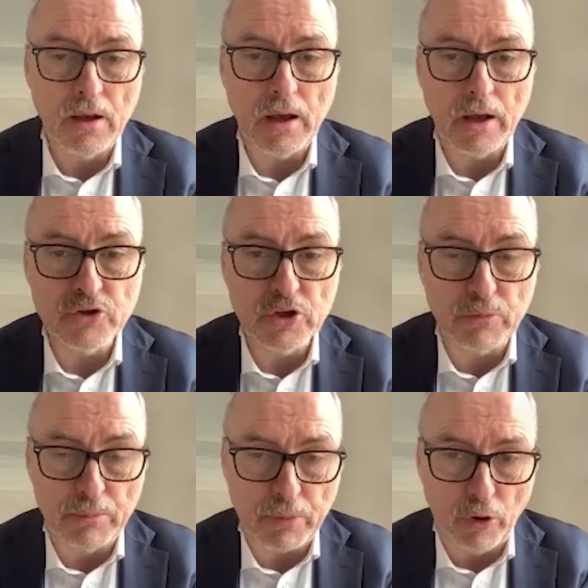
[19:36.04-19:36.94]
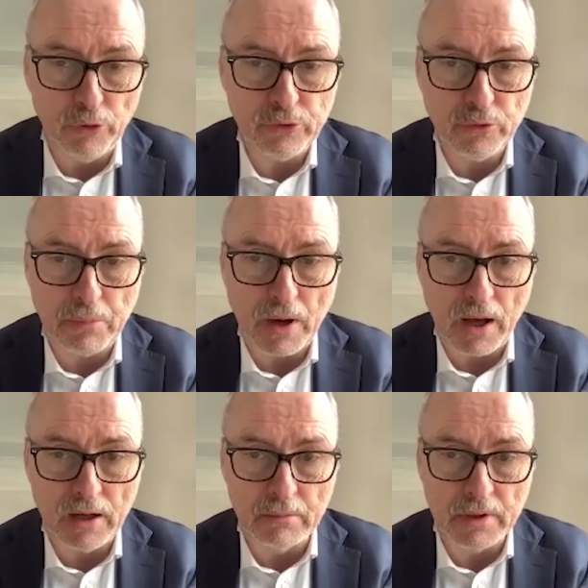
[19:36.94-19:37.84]
and she proposed to
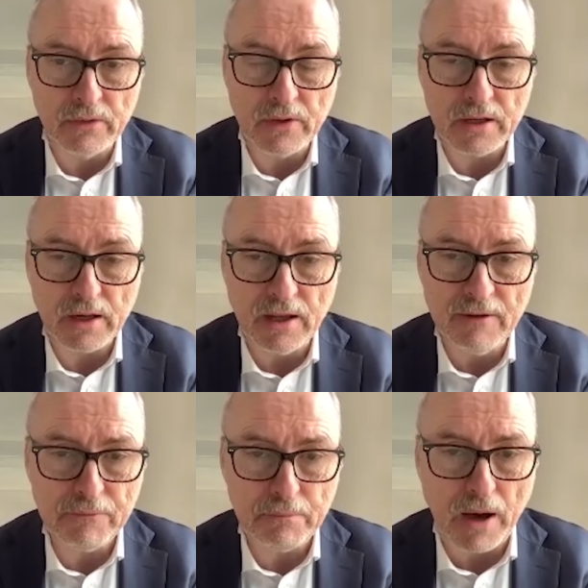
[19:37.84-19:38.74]
Parliament that if